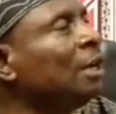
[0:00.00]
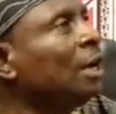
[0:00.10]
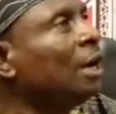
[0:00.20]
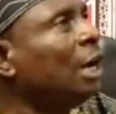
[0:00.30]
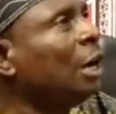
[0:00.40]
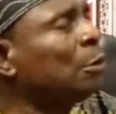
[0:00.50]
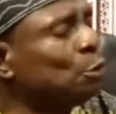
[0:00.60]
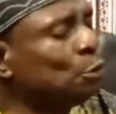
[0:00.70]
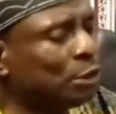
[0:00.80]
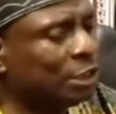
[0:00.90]
I want
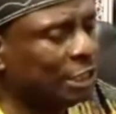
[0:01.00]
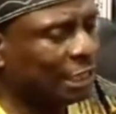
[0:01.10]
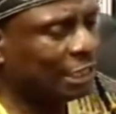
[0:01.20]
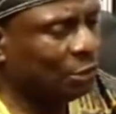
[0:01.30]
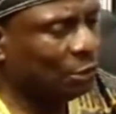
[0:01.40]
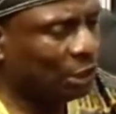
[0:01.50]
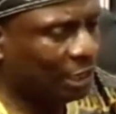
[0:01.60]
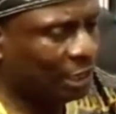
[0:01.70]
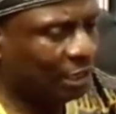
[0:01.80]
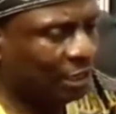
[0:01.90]
to say
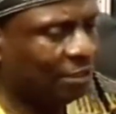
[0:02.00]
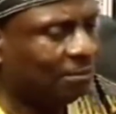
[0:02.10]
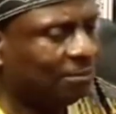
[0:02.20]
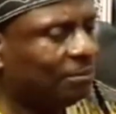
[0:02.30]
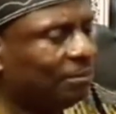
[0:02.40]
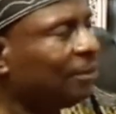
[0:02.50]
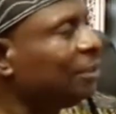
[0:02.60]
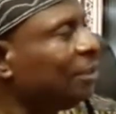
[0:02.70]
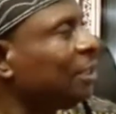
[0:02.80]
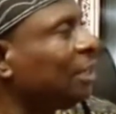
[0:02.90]
categorically
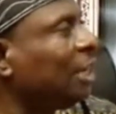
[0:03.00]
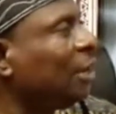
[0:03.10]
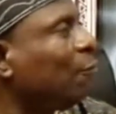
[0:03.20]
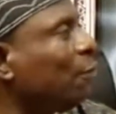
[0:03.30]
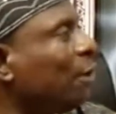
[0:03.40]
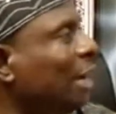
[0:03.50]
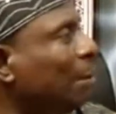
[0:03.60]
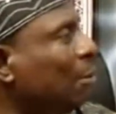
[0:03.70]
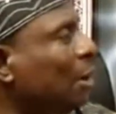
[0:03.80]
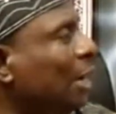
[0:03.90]
that
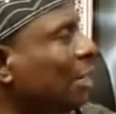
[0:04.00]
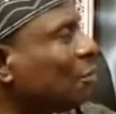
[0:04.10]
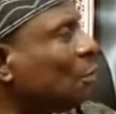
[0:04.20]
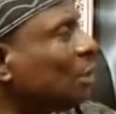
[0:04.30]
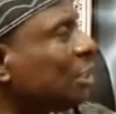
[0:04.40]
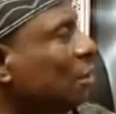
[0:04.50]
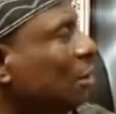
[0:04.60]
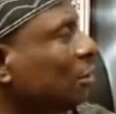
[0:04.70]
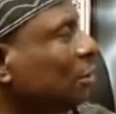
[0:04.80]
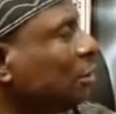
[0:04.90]
FUNAAB has what is
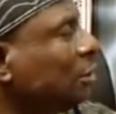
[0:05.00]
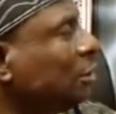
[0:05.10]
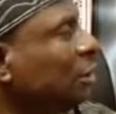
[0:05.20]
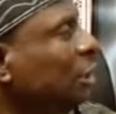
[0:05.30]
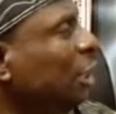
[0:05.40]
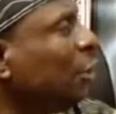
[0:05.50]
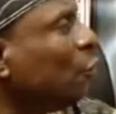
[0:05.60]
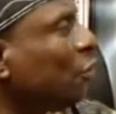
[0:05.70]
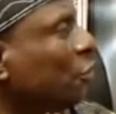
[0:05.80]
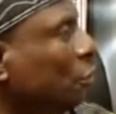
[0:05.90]
called
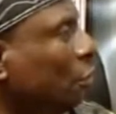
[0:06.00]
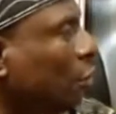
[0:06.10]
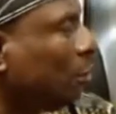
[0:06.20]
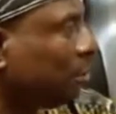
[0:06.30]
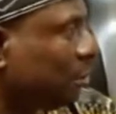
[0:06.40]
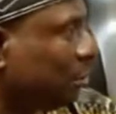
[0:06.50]
innovation hubs.